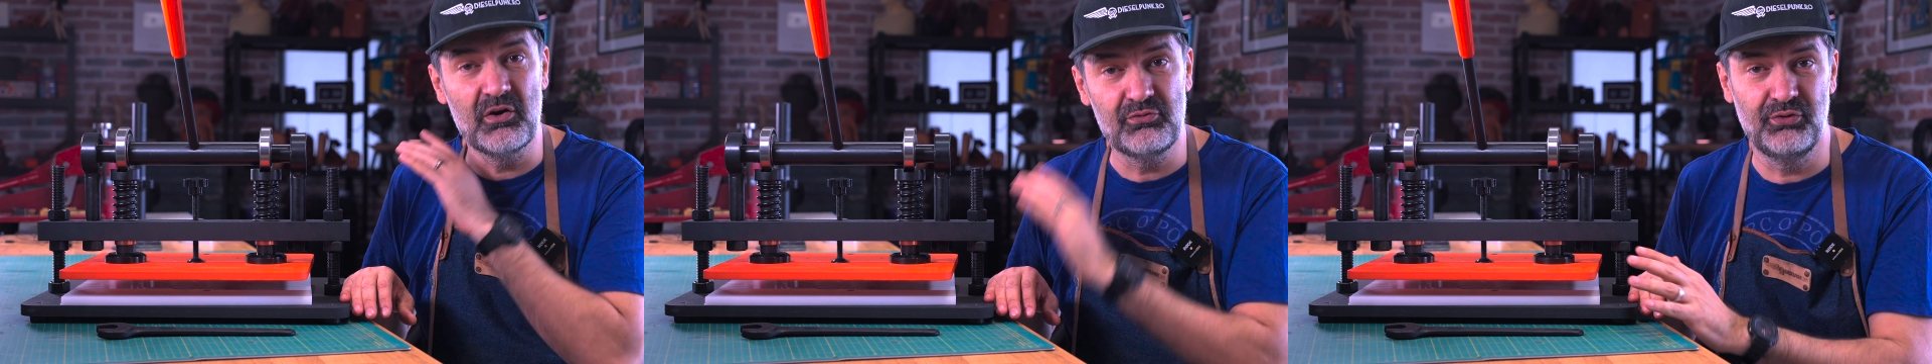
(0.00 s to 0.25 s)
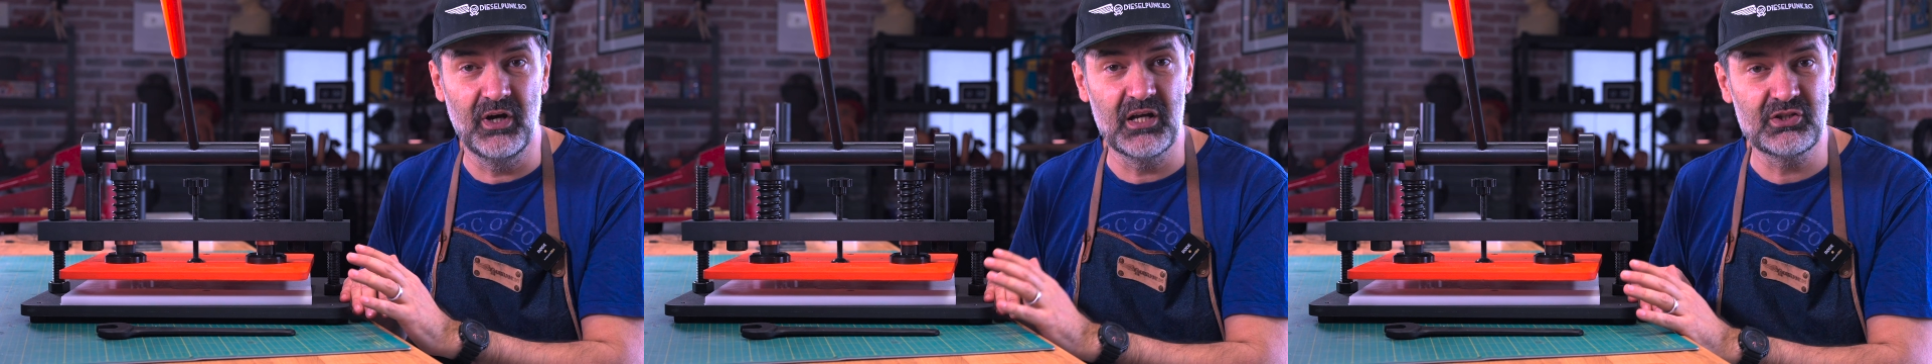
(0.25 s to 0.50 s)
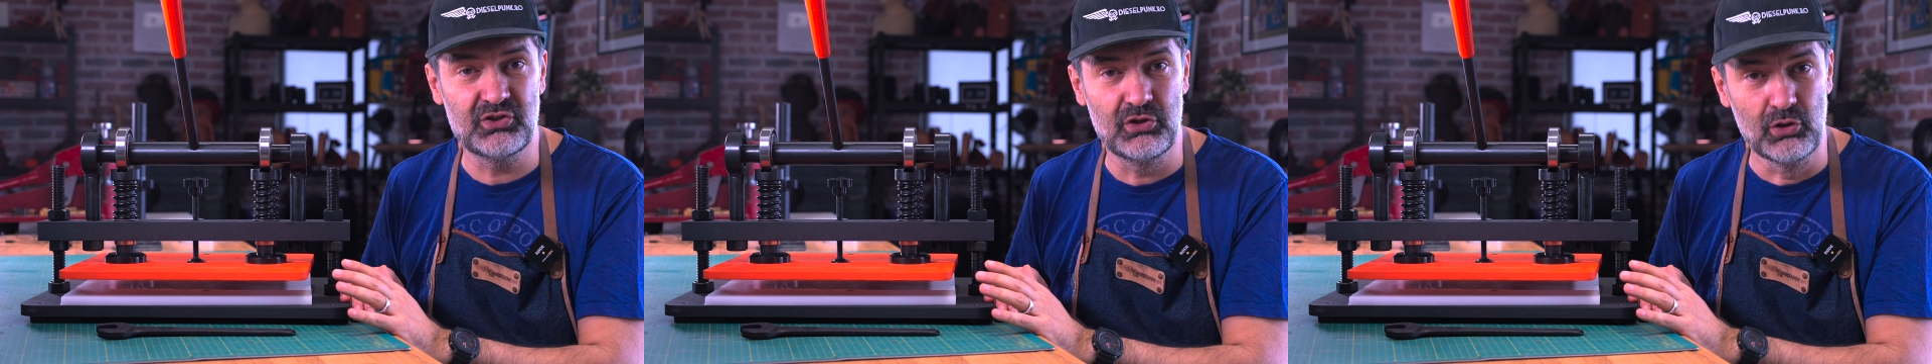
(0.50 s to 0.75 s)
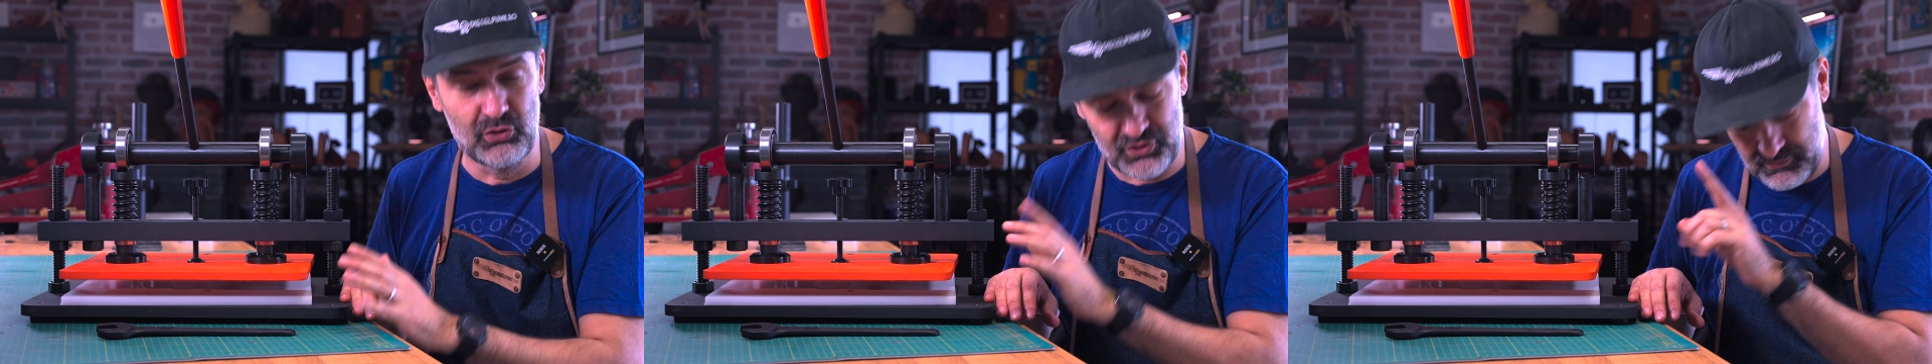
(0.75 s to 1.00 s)
first
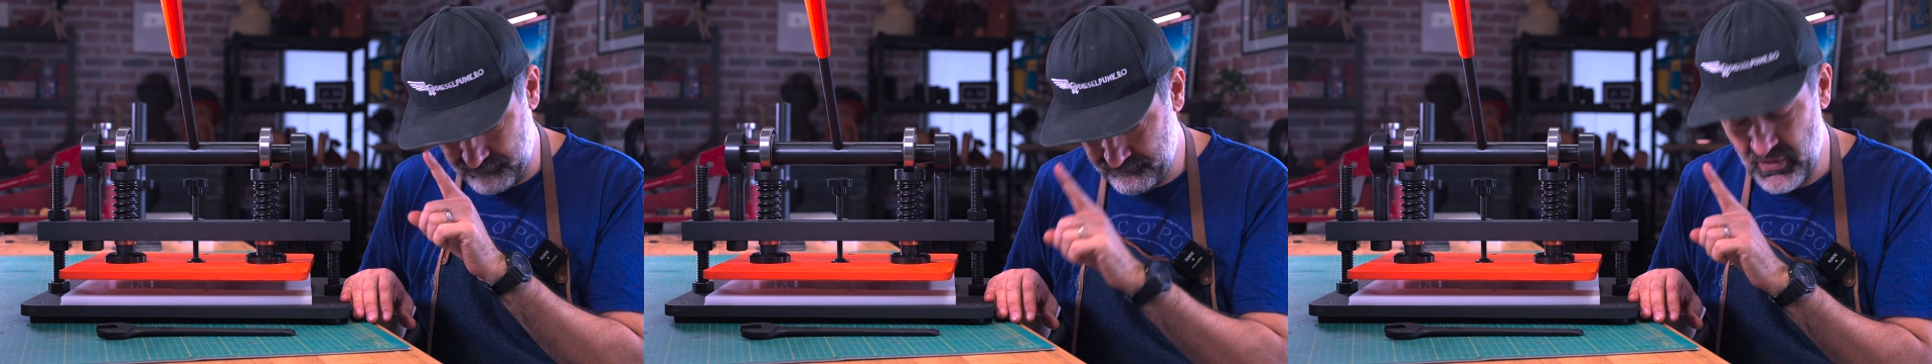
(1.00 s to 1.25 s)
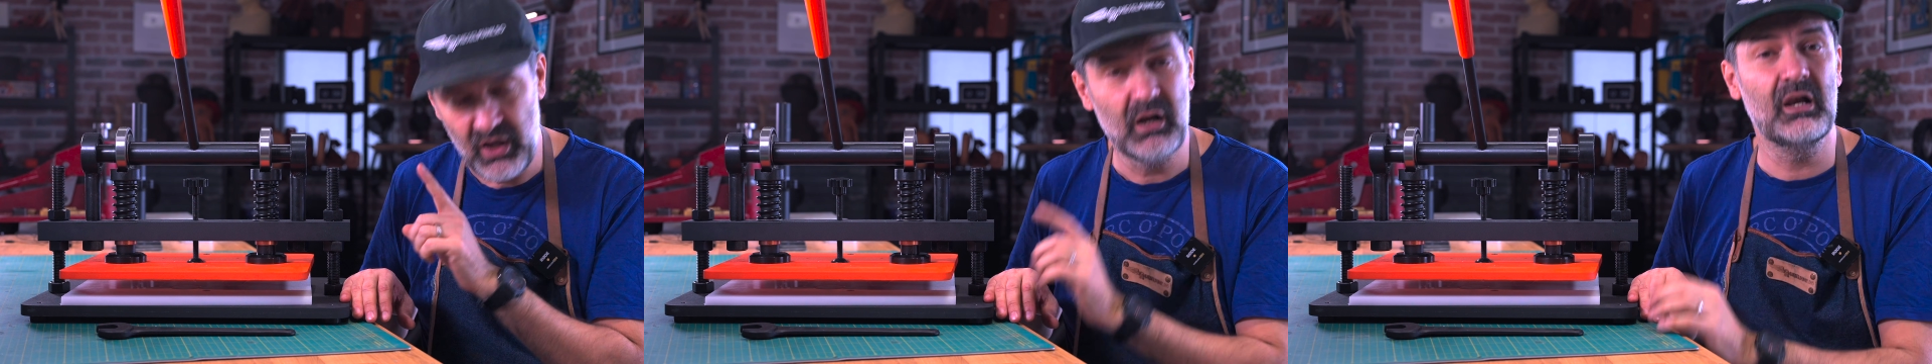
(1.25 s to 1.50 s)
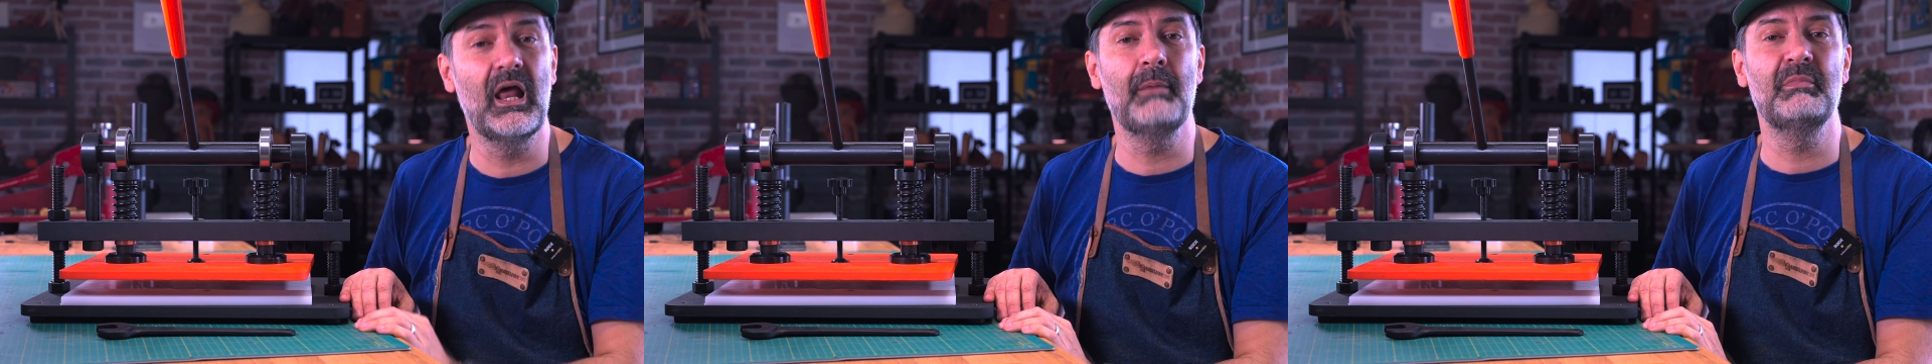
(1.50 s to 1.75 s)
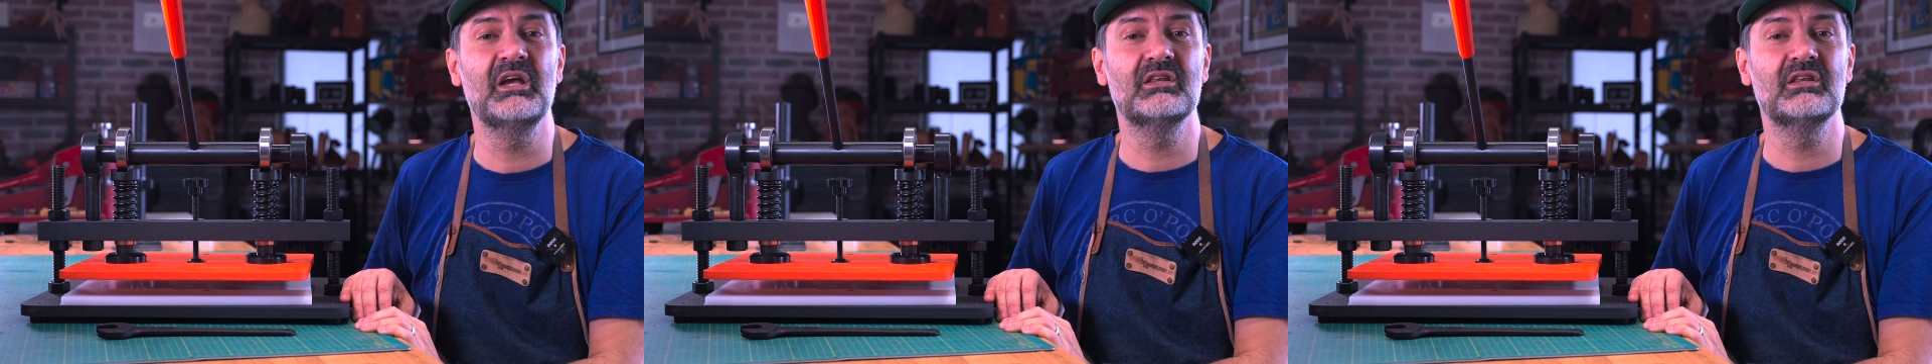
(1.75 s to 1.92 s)
use. Let me